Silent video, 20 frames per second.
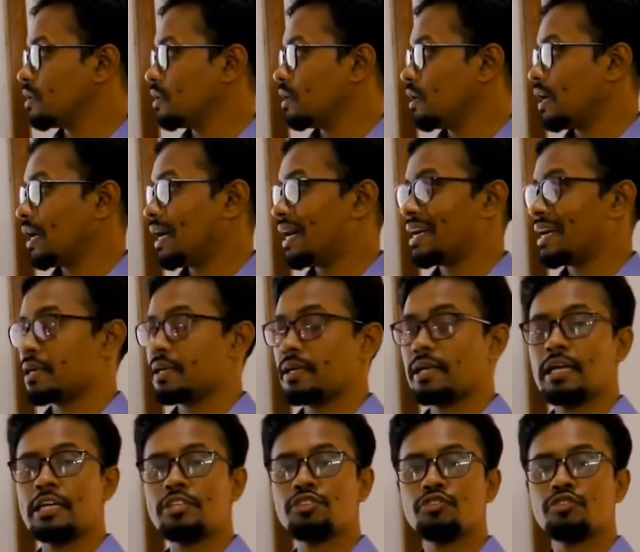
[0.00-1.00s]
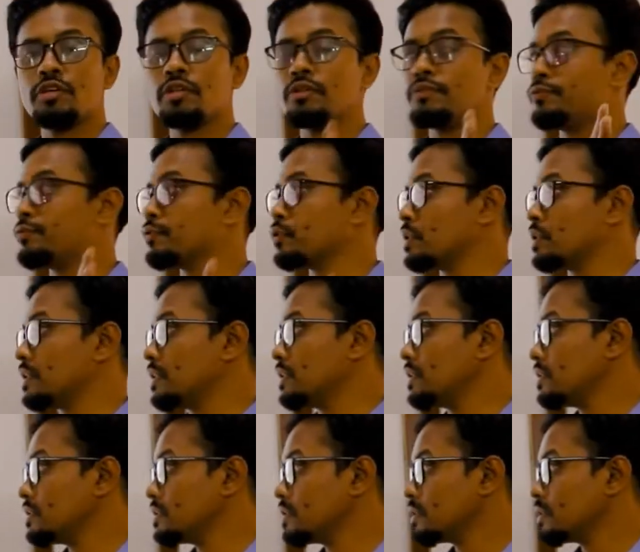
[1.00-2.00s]
A natural
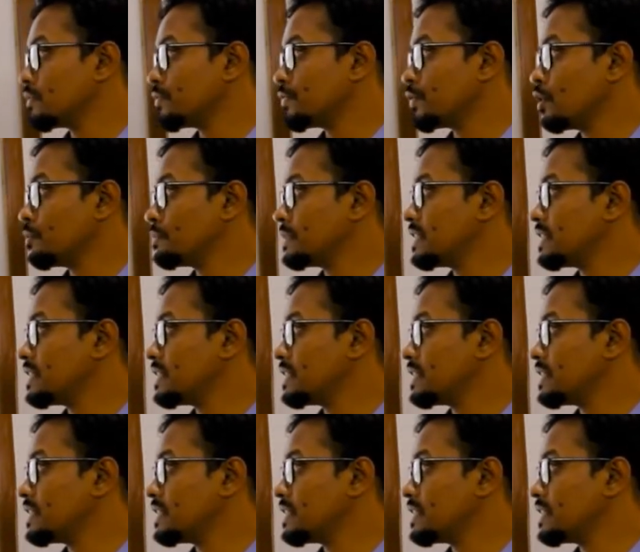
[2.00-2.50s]
fuel formed